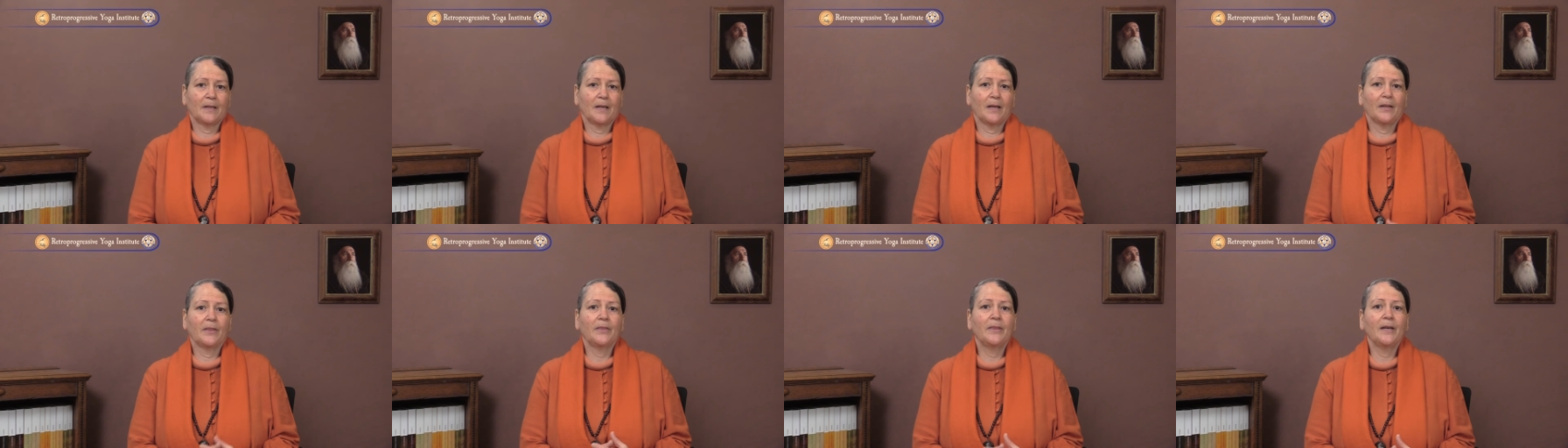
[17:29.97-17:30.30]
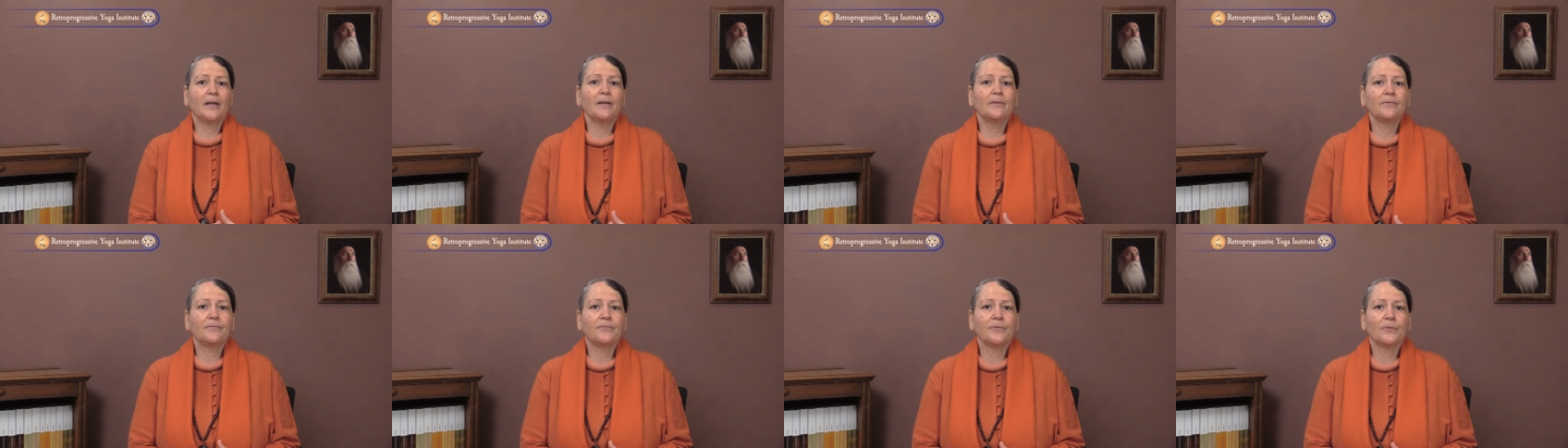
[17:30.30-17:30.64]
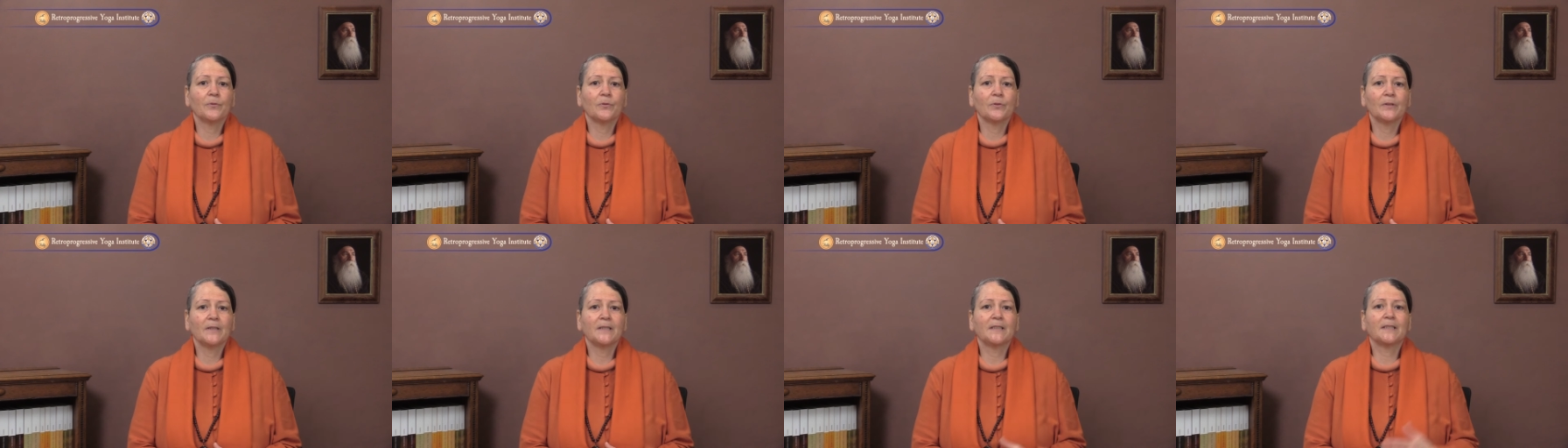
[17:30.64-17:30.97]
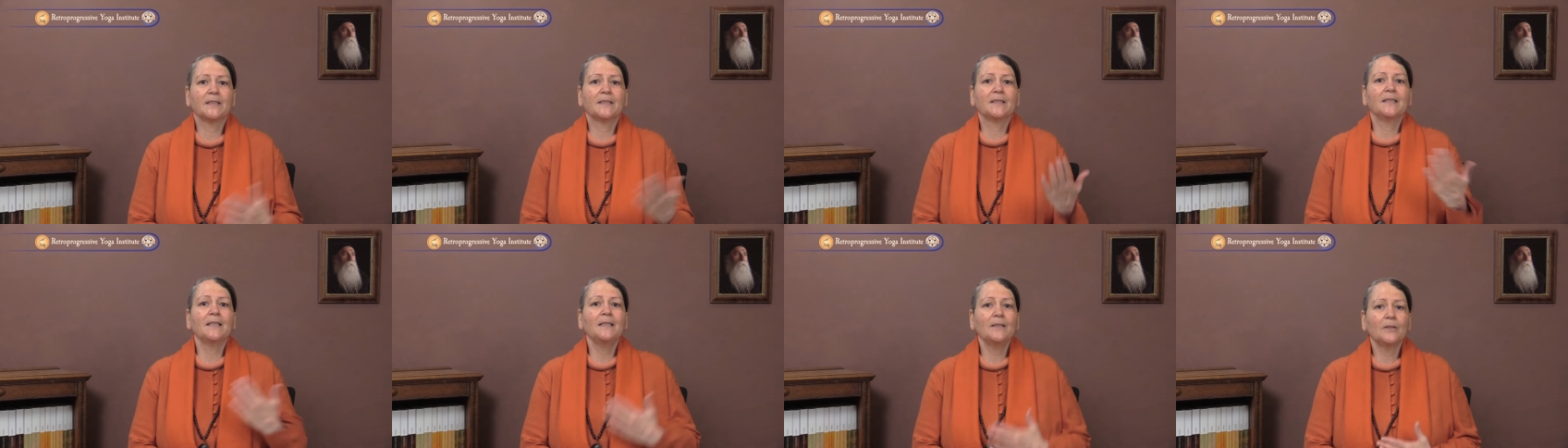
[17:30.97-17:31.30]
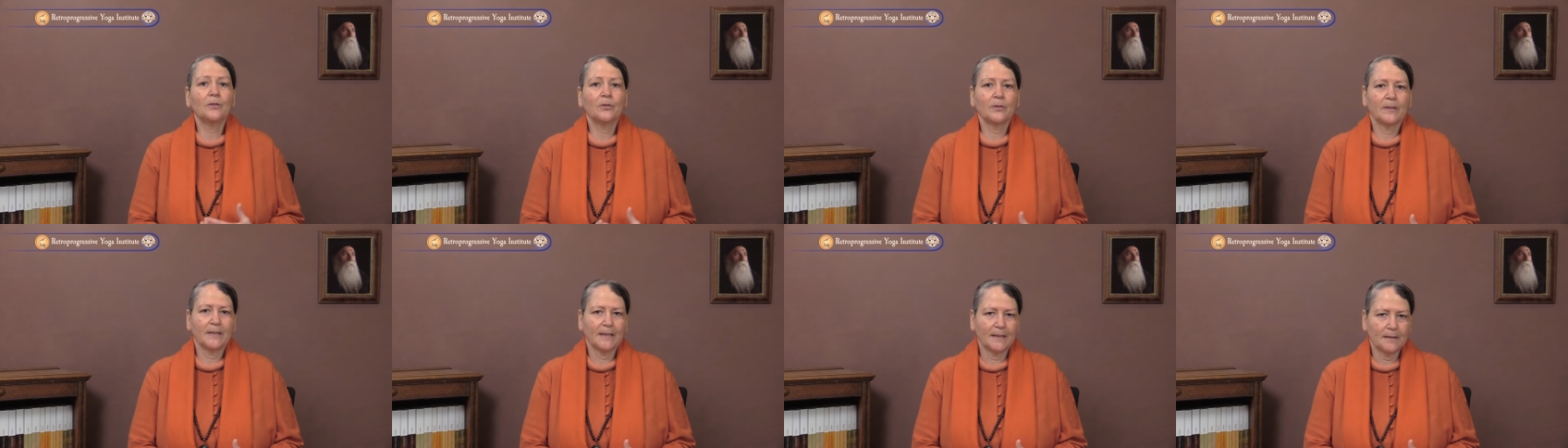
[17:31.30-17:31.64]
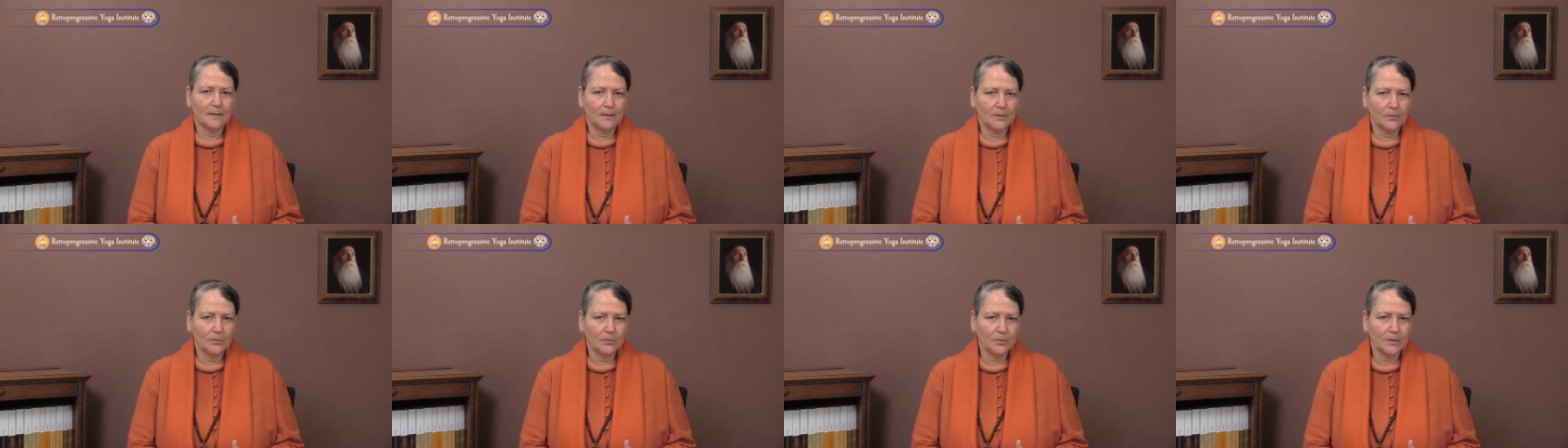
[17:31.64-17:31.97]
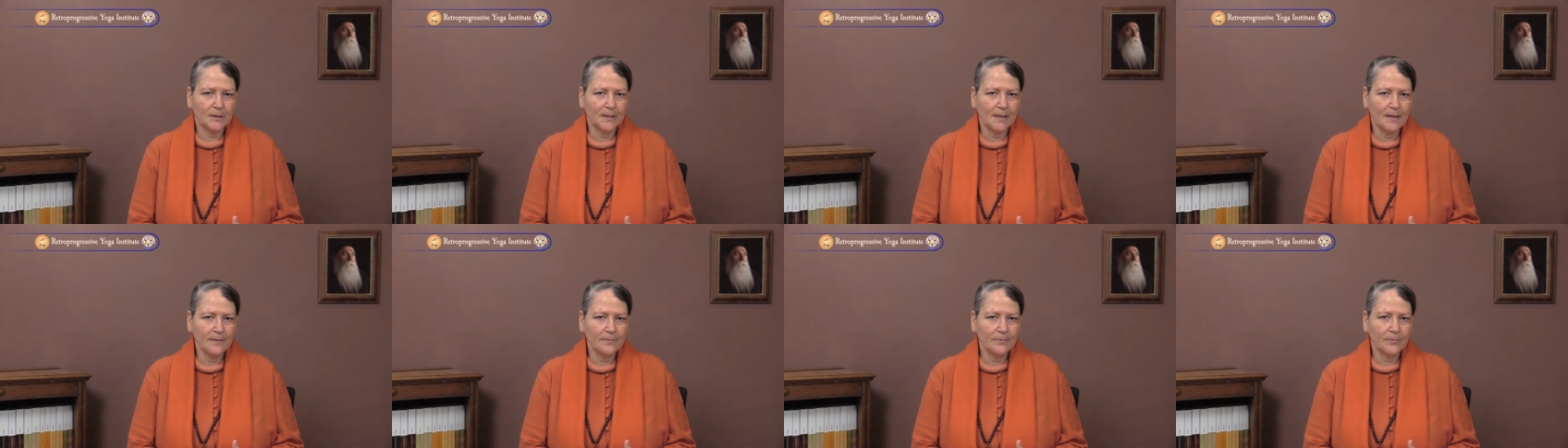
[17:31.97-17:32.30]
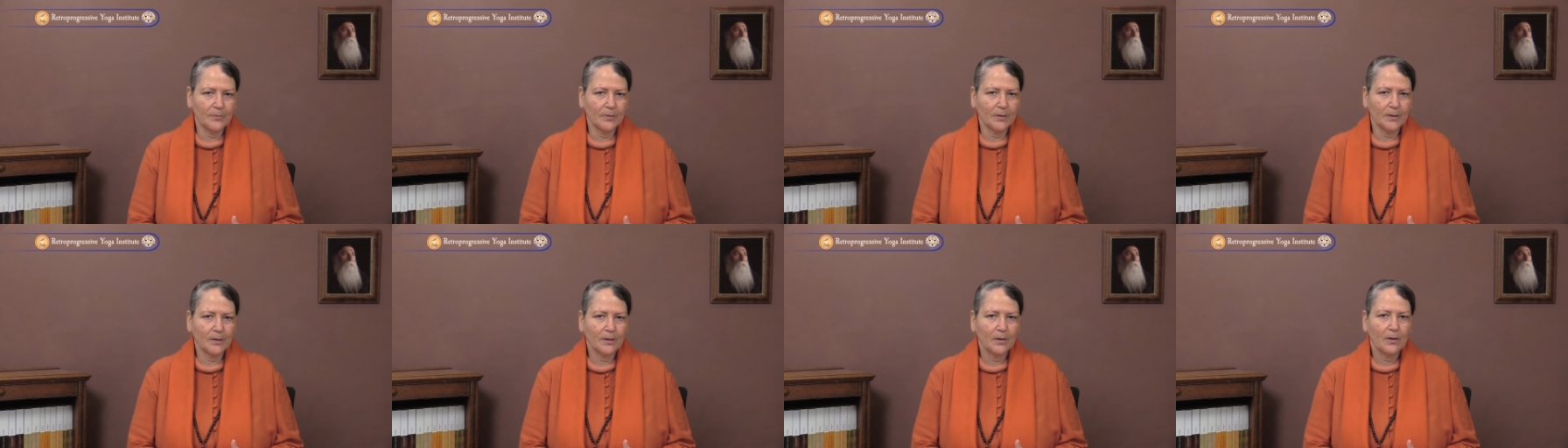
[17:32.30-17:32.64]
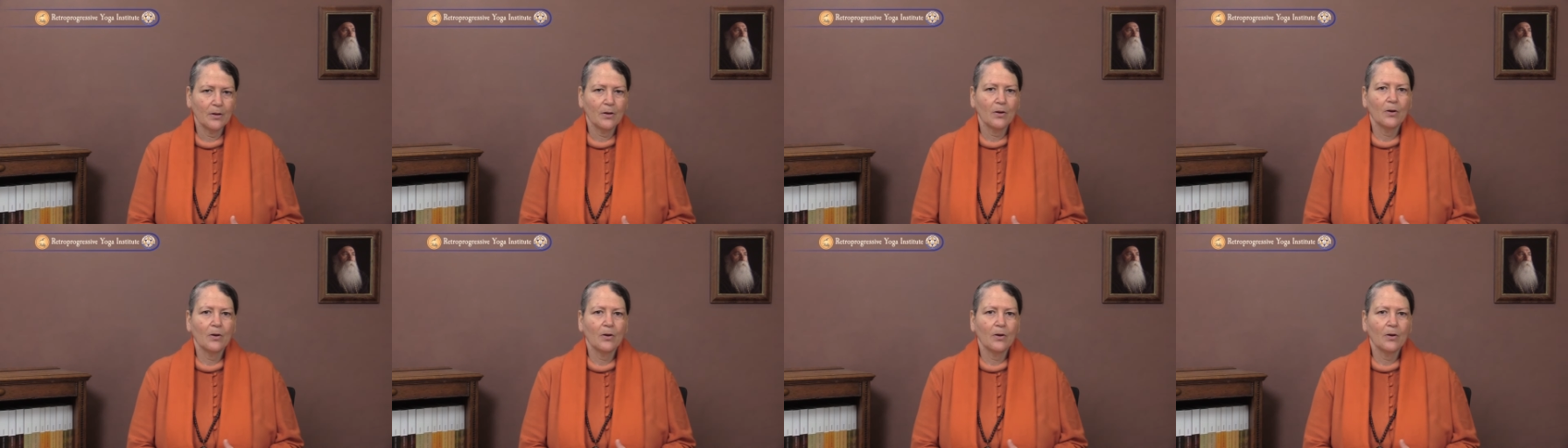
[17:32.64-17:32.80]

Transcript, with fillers: and therefore is still connected to slavery.